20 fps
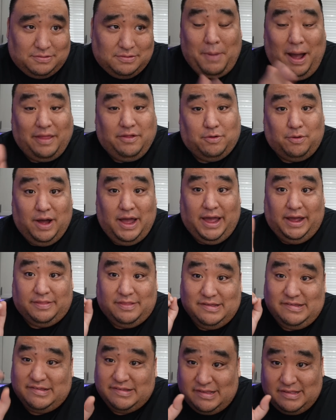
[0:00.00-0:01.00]
By the way,
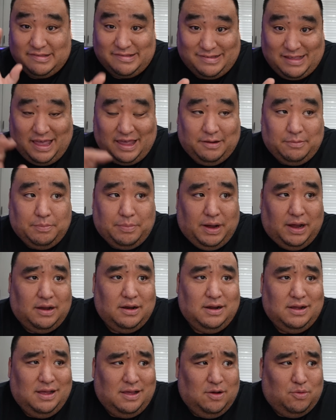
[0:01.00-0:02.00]
this is insane, but
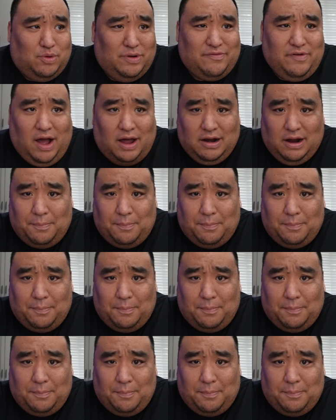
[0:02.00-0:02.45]
we've gone